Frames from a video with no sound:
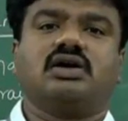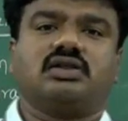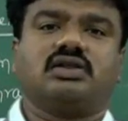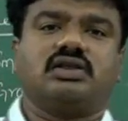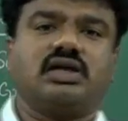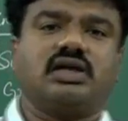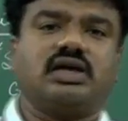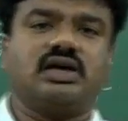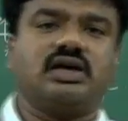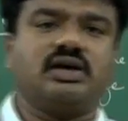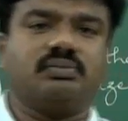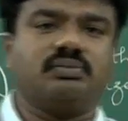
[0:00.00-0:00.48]

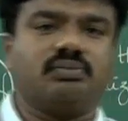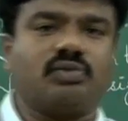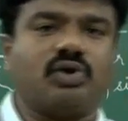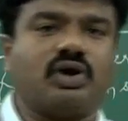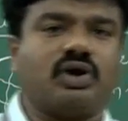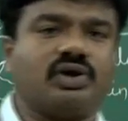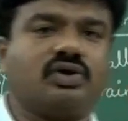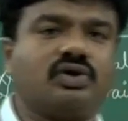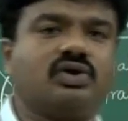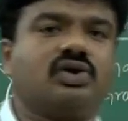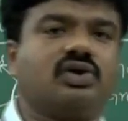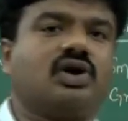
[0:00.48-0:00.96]
the
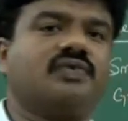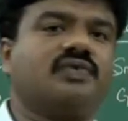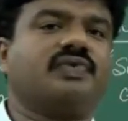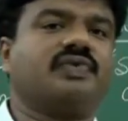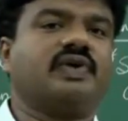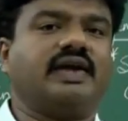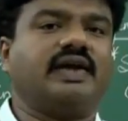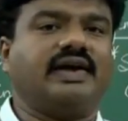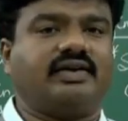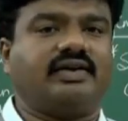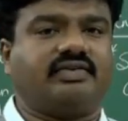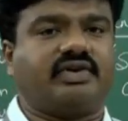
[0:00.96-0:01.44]
module of
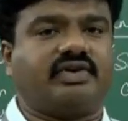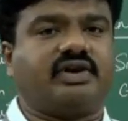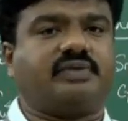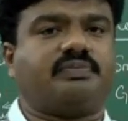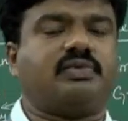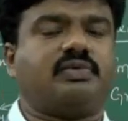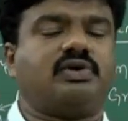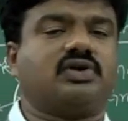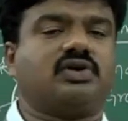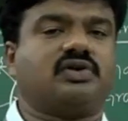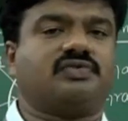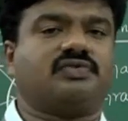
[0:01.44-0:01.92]
heat
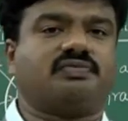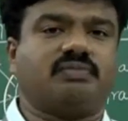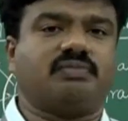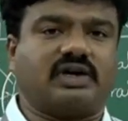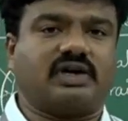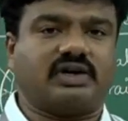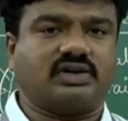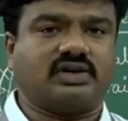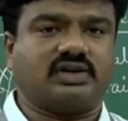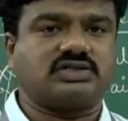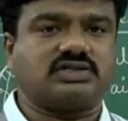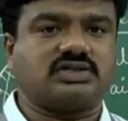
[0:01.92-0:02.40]
treatment of
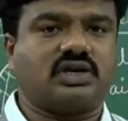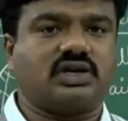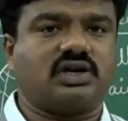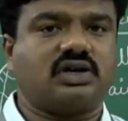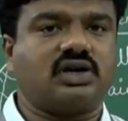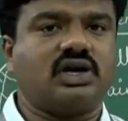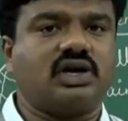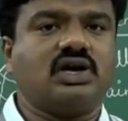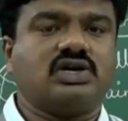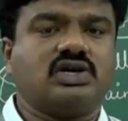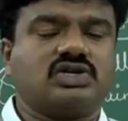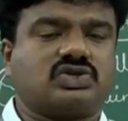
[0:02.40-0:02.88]
metals
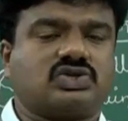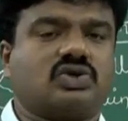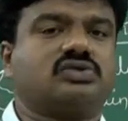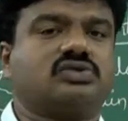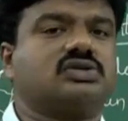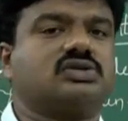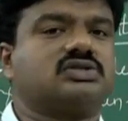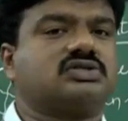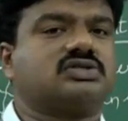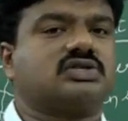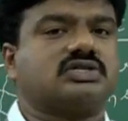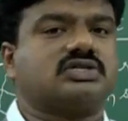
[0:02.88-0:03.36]
here. So
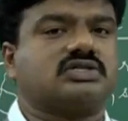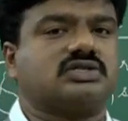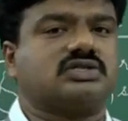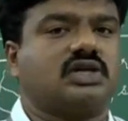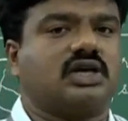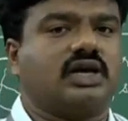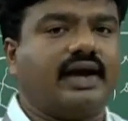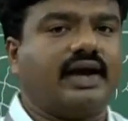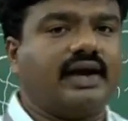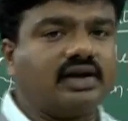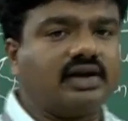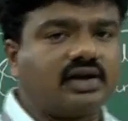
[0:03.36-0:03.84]
this is
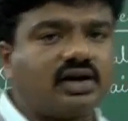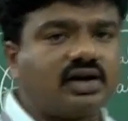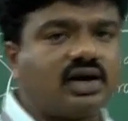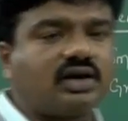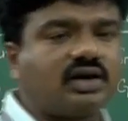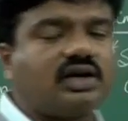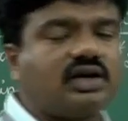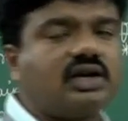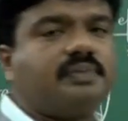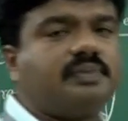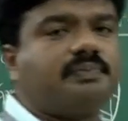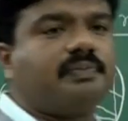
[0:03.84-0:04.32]
the
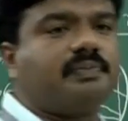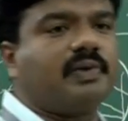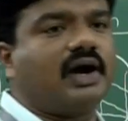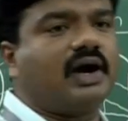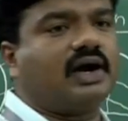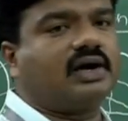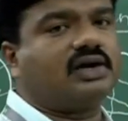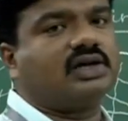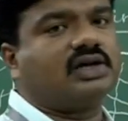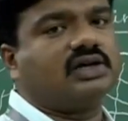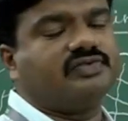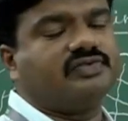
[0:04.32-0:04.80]
introductory
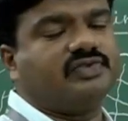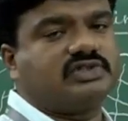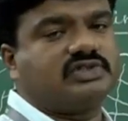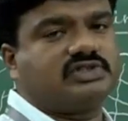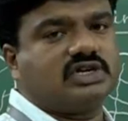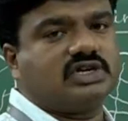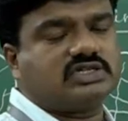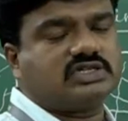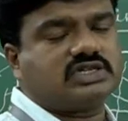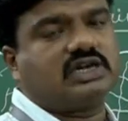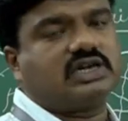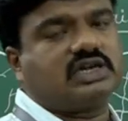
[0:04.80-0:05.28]
part which
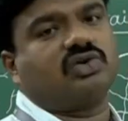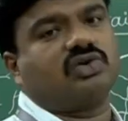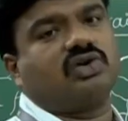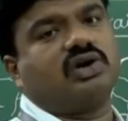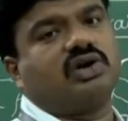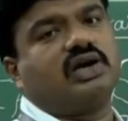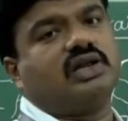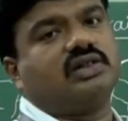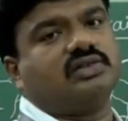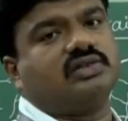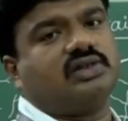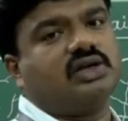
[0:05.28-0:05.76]
is
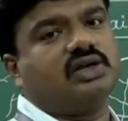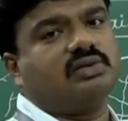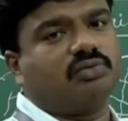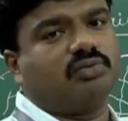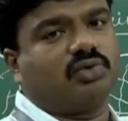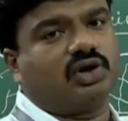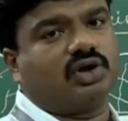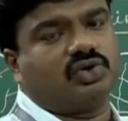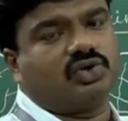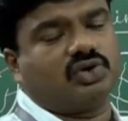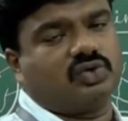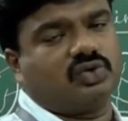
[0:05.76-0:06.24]
included in the
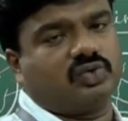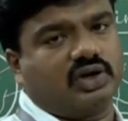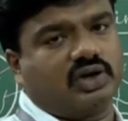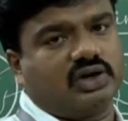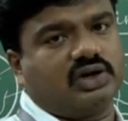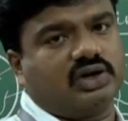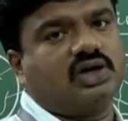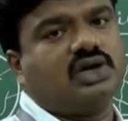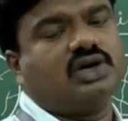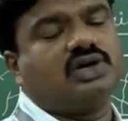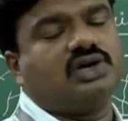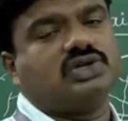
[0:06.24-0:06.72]
module 1.
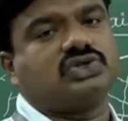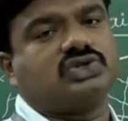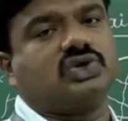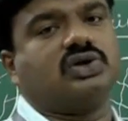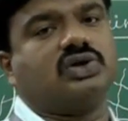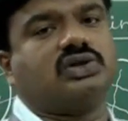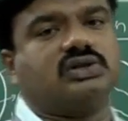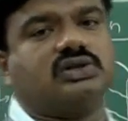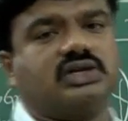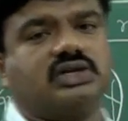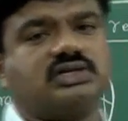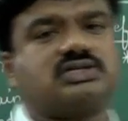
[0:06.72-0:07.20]

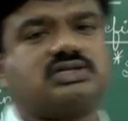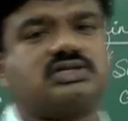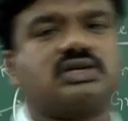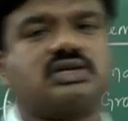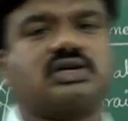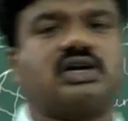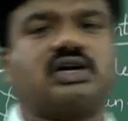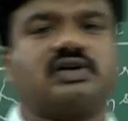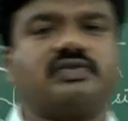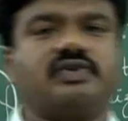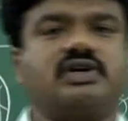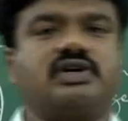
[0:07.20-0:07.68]
So this
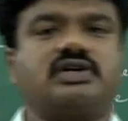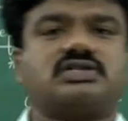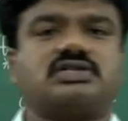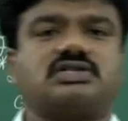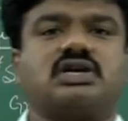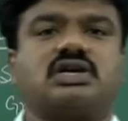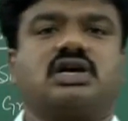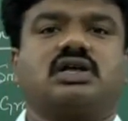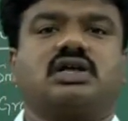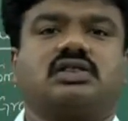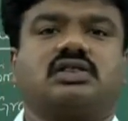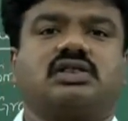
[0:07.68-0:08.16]

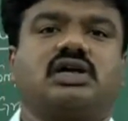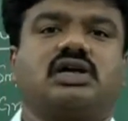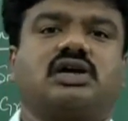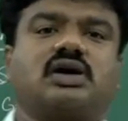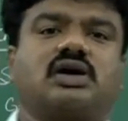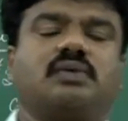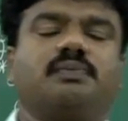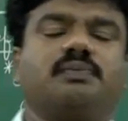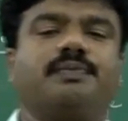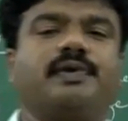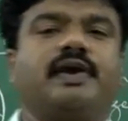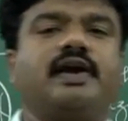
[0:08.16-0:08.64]
covers the
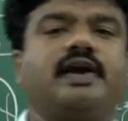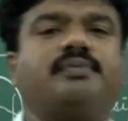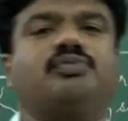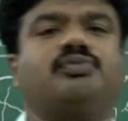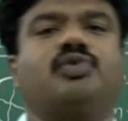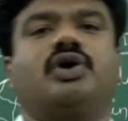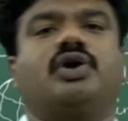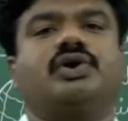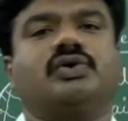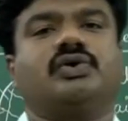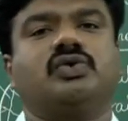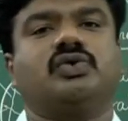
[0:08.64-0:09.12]
complete
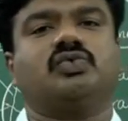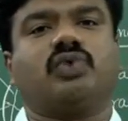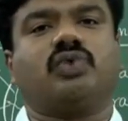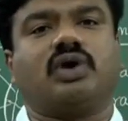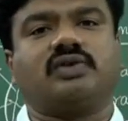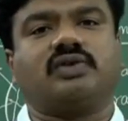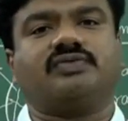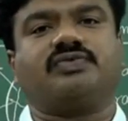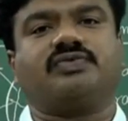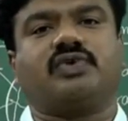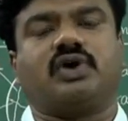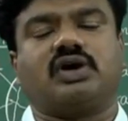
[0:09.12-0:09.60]
module
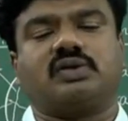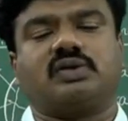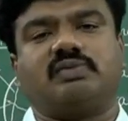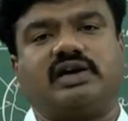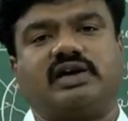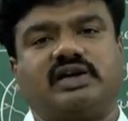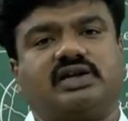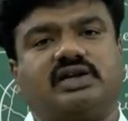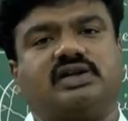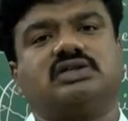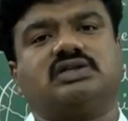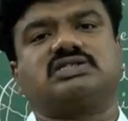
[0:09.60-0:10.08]
1 for
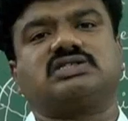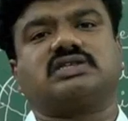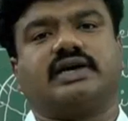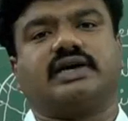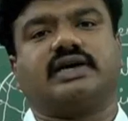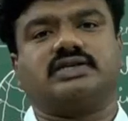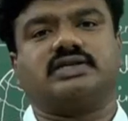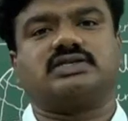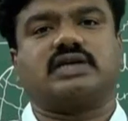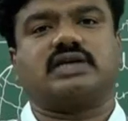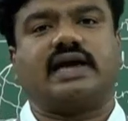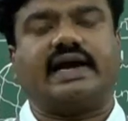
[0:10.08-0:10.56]
material
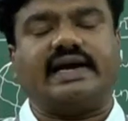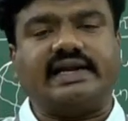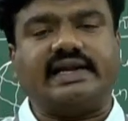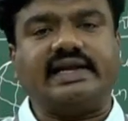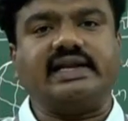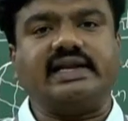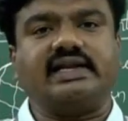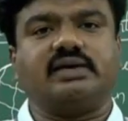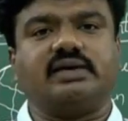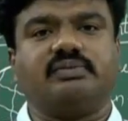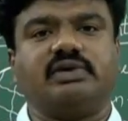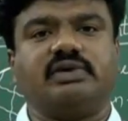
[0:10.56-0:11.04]
science
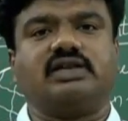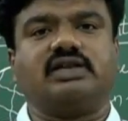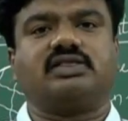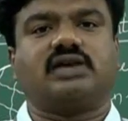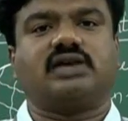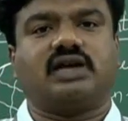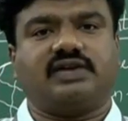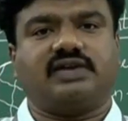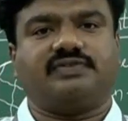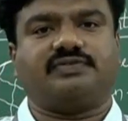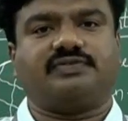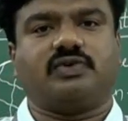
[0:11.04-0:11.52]
18 ME
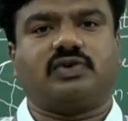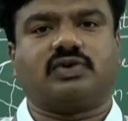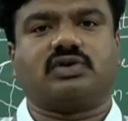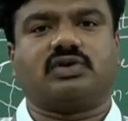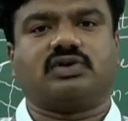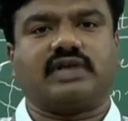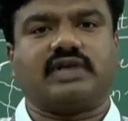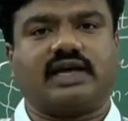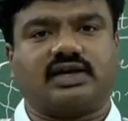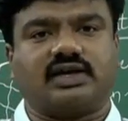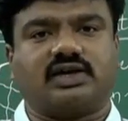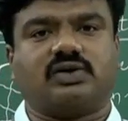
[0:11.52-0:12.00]

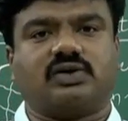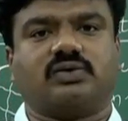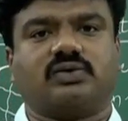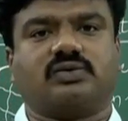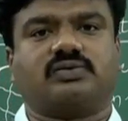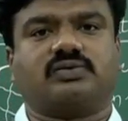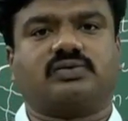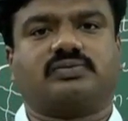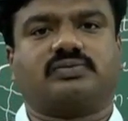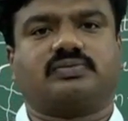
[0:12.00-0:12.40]
34. Thank you.